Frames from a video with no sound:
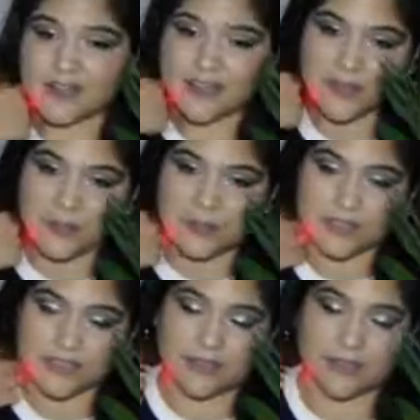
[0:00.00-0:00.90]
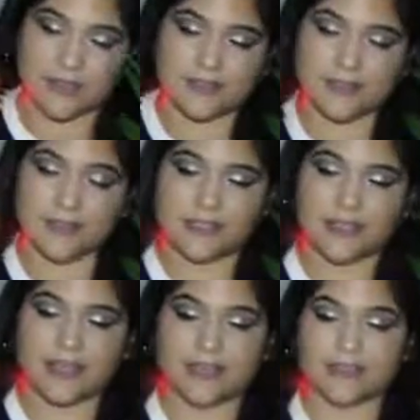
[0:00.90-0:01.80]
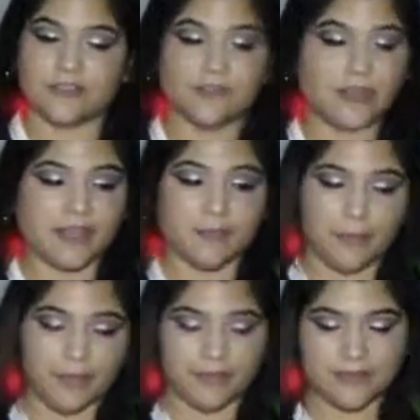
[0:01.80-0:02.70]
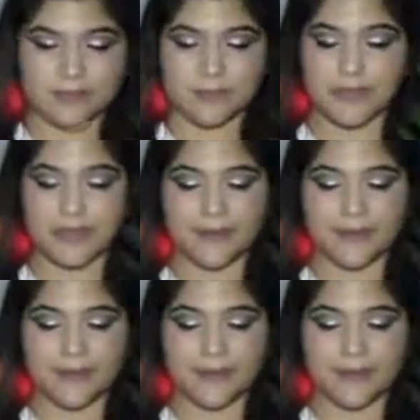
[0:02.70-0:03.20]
wants to constantly attack and like bite this plant.